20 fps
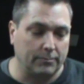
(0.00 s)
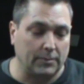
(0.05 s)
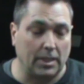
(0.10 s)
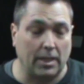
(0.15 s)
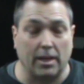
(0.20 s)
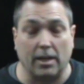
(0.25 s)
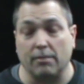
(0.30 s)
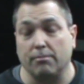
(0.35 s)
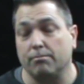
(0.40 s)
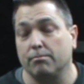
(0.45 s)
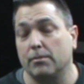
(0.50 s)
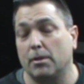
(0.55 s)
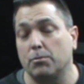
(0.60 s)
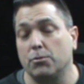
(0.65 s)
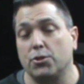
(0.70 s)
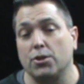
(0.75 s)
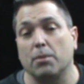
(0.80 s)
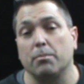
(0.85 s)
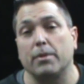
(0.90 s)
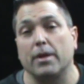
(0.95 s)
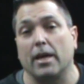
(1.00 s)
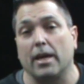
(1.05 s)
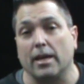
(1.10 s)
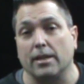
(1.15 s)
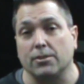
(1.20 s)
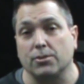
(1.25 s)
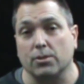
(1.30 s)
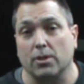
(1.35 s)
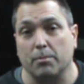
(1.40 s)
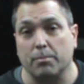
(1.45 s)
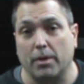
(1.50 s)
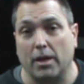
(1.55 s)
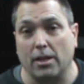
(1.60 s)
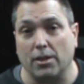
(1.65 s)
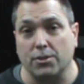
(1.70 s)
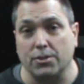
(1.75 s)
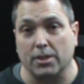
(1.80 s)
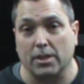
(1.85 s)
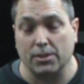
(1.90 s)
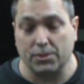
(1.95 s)
and I'm jumping ahead, so I
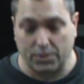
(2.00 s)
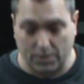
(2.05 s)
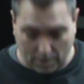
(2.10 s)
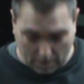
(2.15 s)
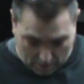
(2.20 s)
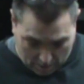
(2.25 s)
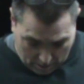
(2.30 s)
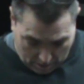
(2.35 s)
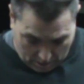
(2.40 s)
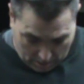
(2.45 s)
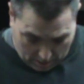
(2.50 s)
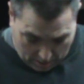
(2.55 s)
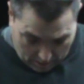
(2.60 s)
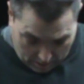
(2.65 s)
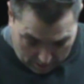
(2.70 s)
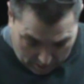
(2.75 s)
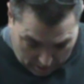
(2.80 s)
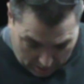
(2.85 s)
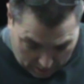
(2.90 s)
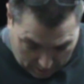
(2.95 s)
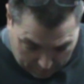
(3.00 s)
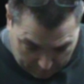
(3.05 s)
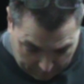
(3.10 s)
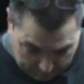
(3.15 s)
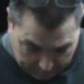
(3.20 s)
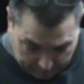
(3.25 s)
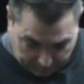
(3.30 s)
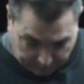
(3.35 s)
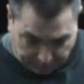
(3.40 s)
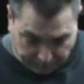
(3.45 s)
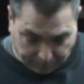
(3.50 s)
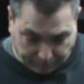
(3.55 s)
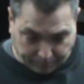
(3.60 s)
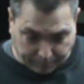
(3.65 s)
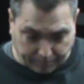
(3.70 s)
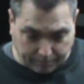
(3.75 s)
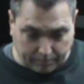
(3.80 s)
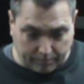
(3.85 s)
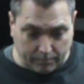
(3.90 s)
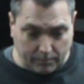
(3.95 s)
apologize. So
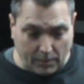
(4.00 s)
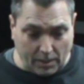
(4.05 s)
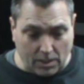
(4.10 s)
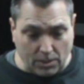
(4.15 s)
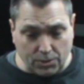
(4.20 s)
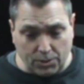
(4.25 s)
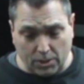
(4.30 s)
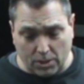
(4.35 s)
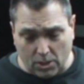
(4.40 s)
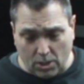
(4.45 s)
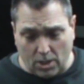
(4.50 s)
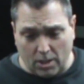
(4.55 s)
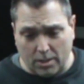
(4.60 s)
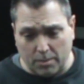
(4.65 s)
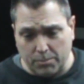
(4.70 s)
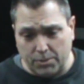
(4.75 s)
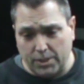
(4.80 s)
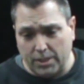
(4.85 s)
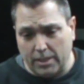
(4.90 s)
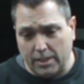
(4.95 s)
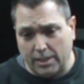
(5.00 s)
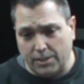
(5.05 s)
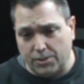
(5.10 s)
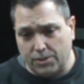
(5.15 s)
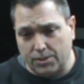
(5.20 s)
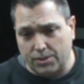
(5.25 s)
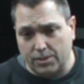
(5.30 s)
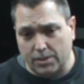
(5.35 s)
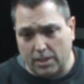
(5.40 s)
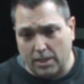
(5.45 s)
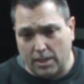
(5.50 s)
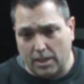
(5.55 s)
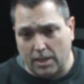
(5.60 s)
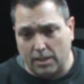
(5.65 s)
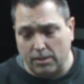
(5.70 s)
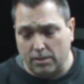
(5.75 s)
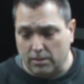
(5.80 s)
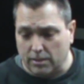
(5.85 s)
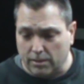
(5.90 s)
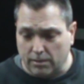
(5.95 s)
the car comes in. I
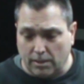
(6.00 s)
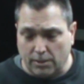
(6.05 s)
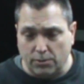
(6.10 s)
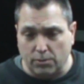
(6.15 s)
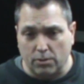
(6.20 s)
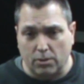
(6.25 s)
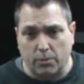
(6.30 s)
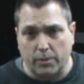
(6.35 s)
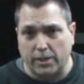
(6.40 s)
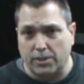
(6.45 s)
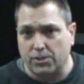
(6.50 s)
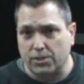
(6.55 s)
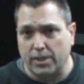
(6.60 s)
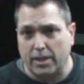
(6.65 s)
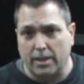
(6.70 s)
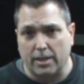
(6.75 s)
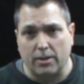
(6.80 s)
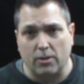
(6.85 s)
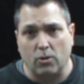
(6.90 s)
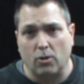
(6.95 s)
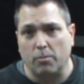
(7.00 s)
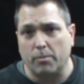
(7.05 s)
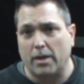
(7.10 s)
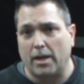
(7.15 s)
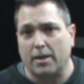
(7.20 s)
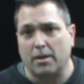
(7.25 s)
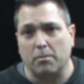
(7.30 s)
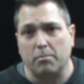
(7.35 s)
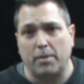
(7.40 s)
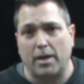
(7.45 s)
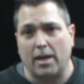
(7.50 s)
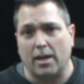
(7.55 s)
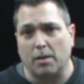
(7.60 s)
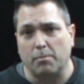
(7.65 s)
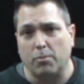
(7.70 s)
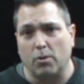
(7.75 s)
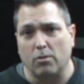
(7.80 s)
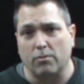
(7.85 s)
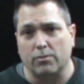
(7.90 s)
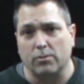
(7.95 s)
do the quick scan. No, I'm not going to back
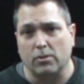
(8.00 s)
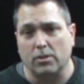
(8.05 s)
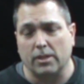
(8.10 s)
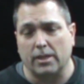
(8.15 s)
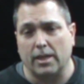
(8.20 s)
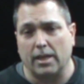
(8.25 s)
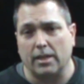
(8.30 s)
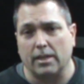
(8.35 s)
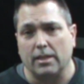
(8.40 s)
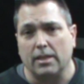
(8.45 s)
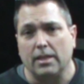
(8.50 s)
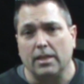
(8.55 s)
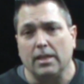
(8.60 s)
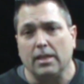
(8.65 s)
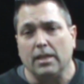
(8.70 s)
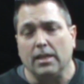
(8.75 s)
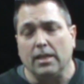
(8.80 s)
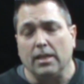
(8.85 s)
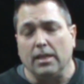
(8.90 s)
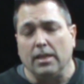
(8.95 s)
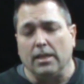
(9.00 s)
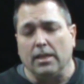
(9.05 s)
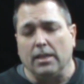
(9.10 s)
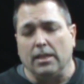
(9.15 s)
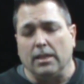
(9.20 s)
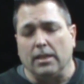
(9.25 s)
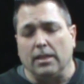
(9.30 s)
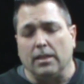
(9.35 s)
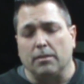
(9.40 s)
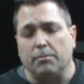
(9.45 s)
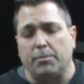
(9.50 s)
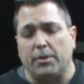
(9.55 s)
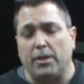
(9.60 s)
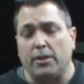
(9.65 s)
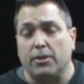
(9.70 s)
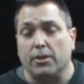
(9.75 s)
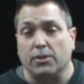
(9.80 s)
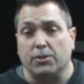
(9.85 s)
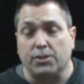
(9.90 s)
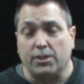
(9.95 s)
up over all of that.
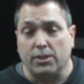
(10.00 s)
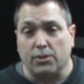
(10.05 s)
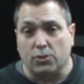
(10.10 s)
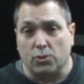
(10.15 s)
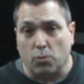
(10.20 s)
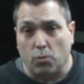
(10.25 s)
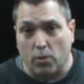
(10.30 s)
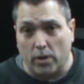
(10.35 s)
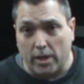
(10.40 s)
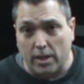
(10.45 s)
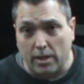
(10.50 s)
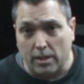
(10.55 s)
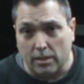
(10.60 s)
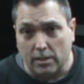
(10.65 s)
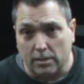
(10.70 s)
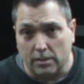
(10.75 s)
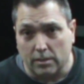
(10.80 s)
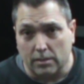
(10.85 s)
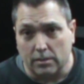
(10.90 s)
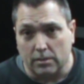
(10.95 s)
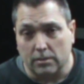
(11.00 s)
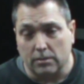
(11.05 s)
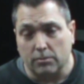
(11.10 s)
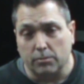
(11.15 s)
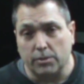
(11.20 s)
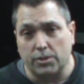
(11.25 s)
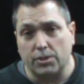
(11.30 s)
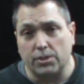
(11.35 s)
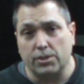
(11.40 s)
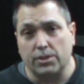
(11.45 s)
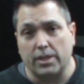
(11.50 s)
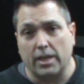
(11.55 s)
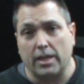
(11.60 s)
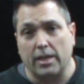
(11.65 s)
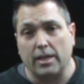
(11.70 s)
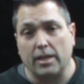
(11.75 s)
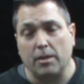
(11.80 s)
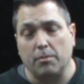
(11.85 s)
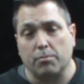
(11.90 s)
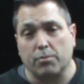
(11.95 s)
P1320, which is
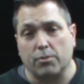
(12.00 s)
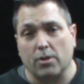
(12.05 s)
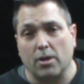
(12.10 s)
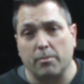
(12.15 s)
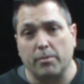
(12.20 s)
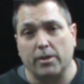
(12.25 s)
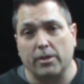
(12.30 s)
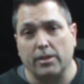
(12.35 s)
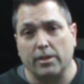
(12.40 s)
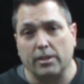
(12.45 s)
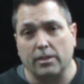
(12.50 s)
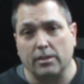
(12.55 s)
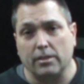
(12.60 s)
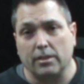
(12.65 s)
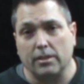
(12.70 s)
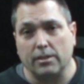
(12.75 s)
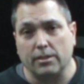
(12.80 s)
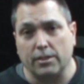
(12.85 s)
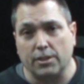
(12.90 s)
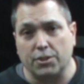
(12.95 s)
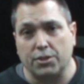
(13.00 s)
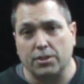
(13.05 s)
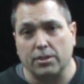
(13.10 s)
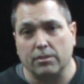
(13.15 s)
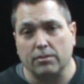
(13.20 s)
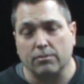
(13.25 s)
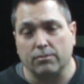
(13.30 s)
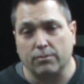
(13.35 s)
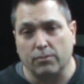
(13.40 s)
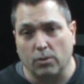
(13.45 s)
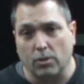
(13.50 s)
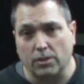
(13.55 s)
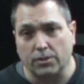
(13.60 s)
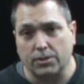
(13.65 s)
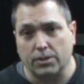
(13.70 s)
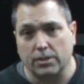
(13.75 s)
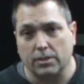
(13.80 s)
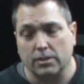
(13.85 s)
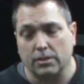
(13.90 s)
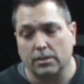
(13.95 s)
a primary ignition fault.